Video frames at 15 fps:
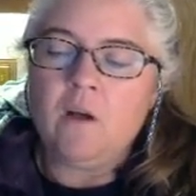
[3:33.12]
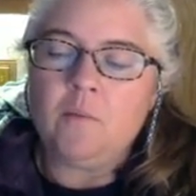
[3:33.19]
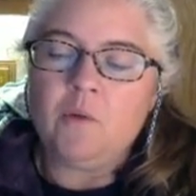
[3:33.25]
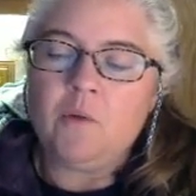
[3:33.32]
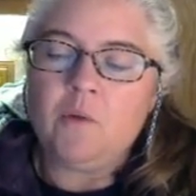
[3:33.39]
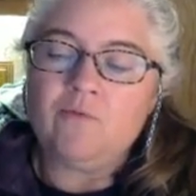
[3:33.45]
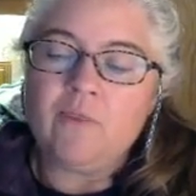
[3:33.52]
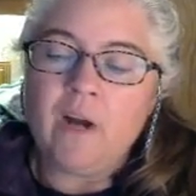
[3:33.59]

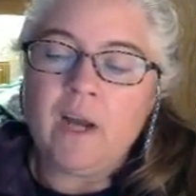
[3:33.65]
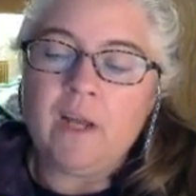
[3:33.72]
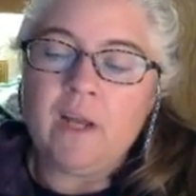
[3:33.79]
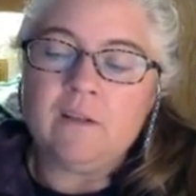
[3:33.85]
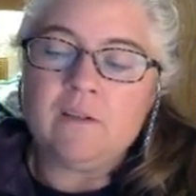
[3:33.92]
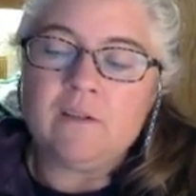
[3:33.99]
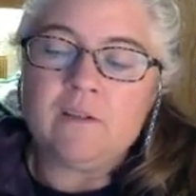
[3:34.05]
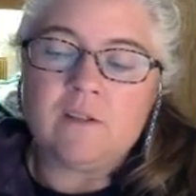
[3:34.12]
your
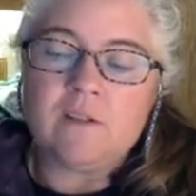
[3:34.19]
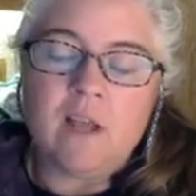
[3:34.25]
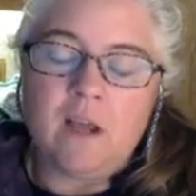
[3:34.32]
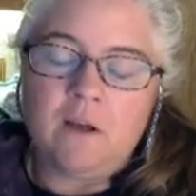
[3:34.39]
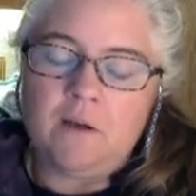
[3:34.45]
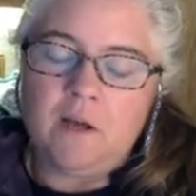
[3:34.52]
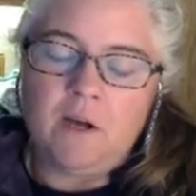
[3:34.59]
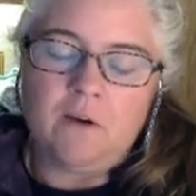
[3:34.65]
friends,
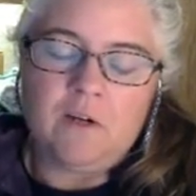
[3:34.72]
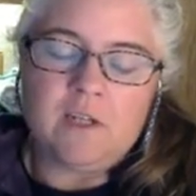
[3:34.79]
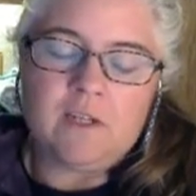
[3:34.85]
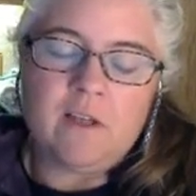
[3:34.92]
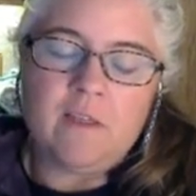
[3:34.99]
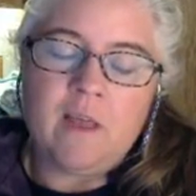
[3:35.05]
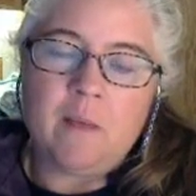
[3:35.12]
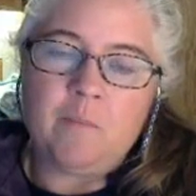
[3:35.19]
I already
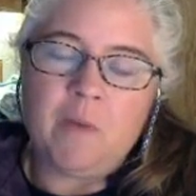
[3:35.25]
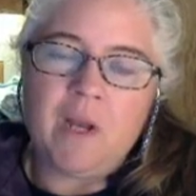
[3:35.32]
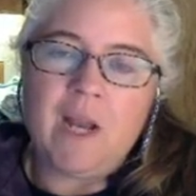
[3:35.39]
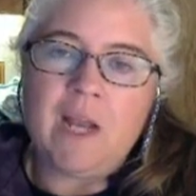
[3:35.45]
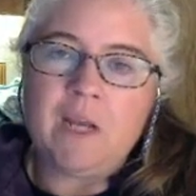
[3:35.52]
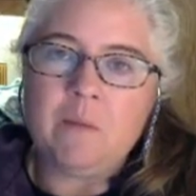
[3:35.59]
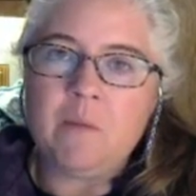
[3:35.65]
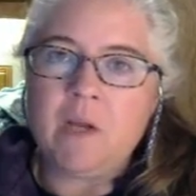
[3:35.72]
said that, but
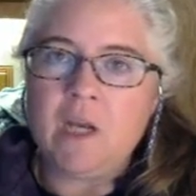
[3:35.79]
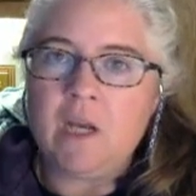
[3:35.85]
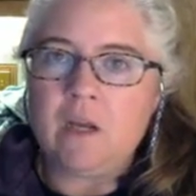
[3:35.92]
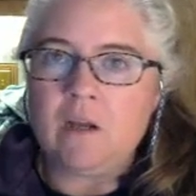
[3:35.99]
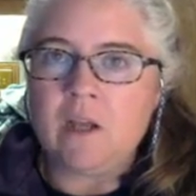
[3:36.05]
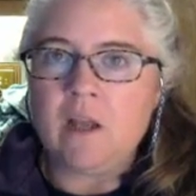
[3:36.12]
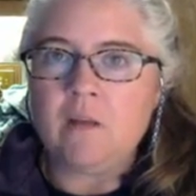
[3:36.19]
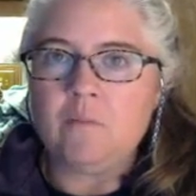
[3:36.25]

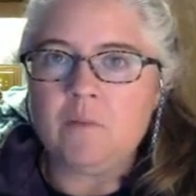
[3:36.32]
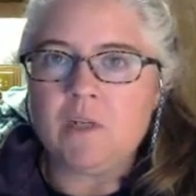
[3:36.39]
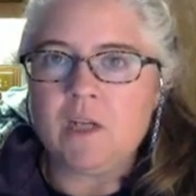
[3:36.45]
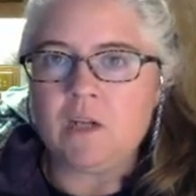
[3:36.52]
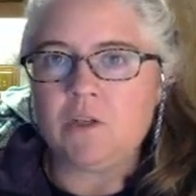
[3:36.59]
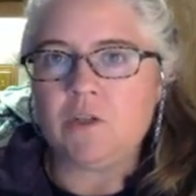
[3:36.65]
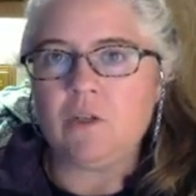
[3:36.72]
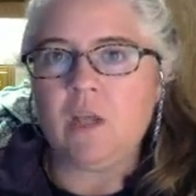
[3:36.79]
anybody can
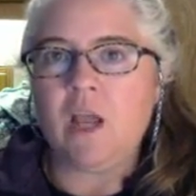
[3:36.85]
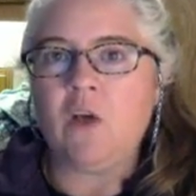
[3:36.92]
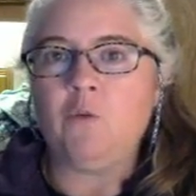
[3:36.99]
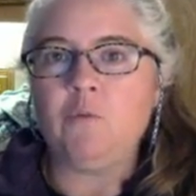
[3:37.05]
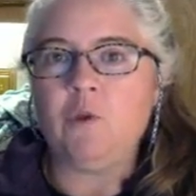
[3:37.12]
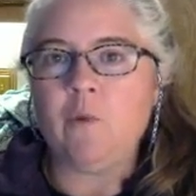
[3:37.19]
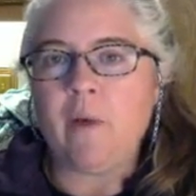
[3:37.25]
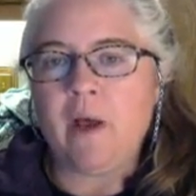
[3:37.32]
potentially
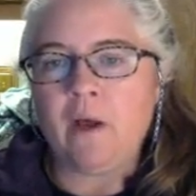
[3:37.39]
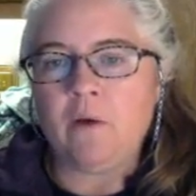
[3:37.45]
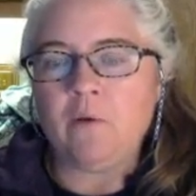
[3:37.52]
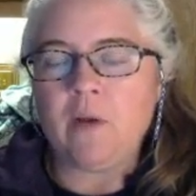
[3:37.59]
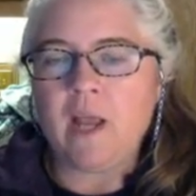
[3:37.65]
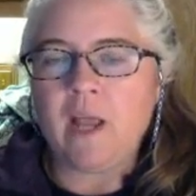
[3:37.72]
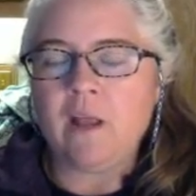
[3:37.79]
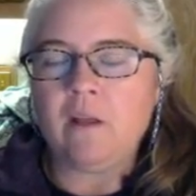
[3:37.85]
help you
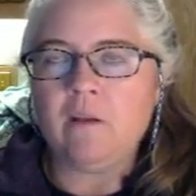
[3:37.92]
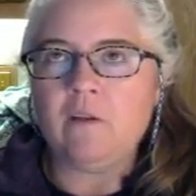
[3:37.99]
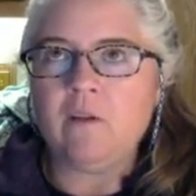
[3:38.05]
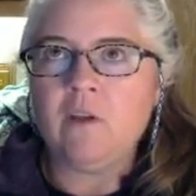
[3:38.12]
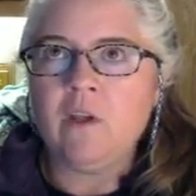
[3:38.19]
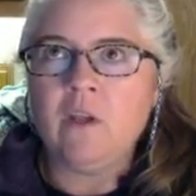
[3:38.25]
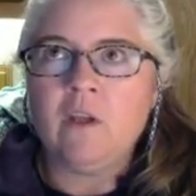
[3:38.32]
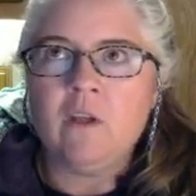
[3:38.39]
out. And
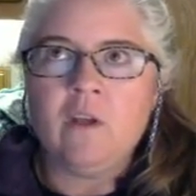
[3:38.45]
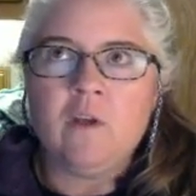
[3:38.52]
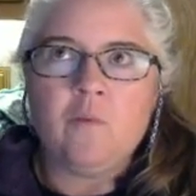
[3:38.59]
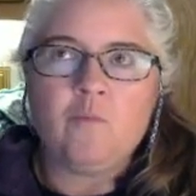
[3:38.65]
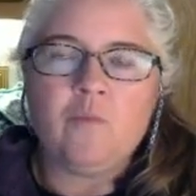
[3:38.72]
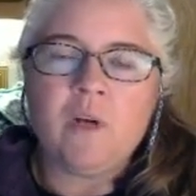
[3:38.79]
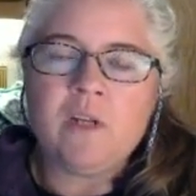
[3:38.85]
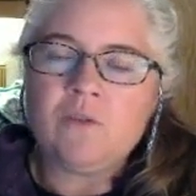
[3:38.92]

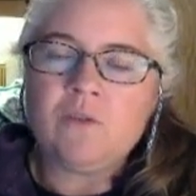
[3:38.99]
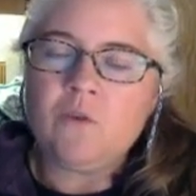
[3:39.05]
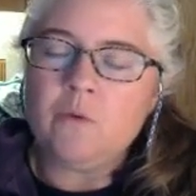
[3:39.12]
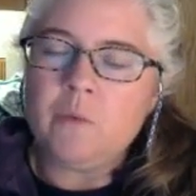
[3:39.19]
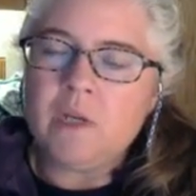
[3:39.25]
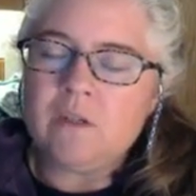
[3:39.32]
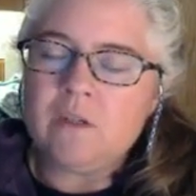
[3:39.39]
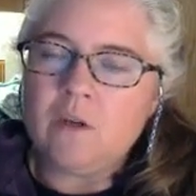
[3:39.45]

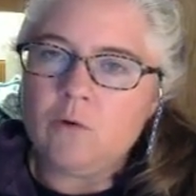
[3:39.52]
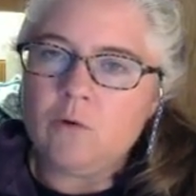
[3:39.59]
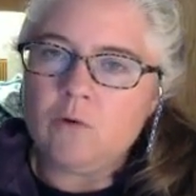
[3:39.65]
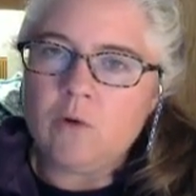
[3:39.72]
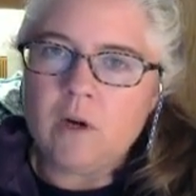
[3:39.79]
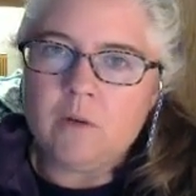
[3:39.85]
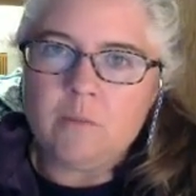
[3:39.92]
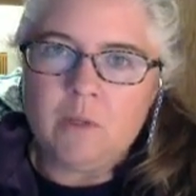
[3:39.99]
brainstorming is
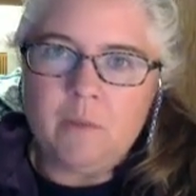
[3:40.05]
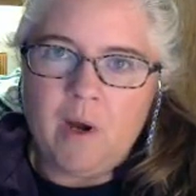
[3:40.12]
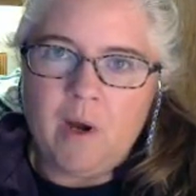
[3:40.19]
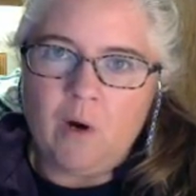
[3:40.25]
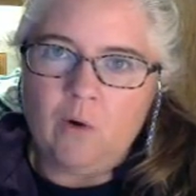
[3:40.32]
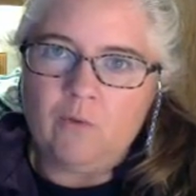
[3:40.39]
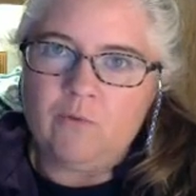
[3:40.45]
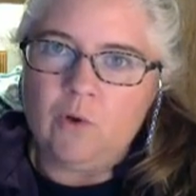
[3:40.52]
incredibly
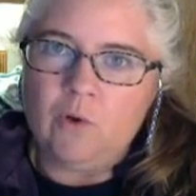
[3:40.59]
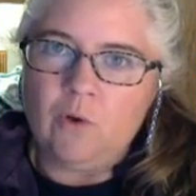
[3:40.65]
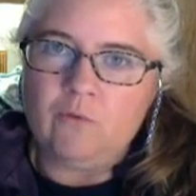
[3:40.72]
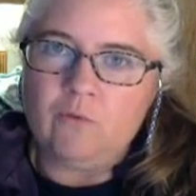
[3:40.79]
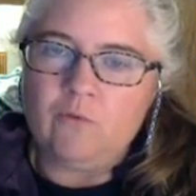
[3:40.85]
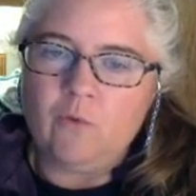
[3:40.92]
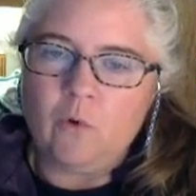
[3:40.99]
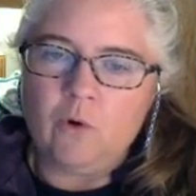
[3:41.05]
powerful
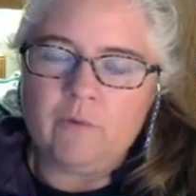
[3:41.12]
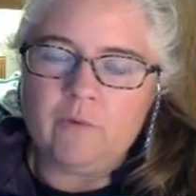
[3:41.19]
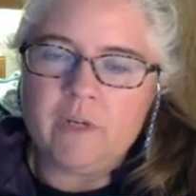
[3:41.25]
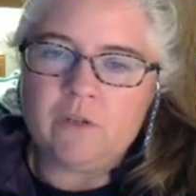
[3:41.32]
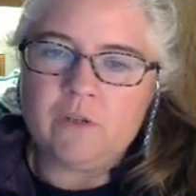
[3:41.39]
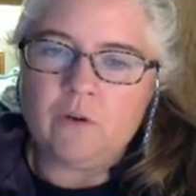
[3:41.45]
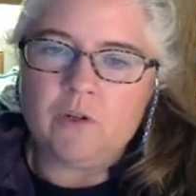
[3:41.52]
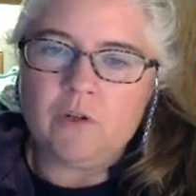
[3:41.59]
for
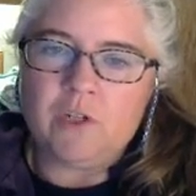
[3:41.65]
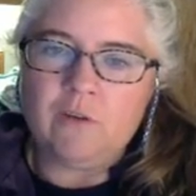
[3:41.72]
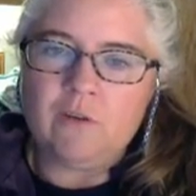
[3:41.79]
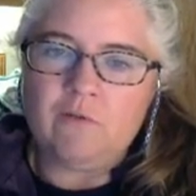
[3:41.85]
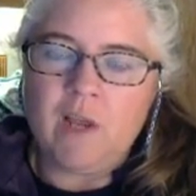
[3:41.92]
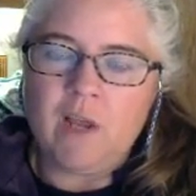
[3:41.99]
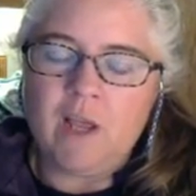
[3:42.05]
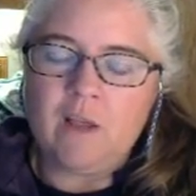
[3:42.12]
research and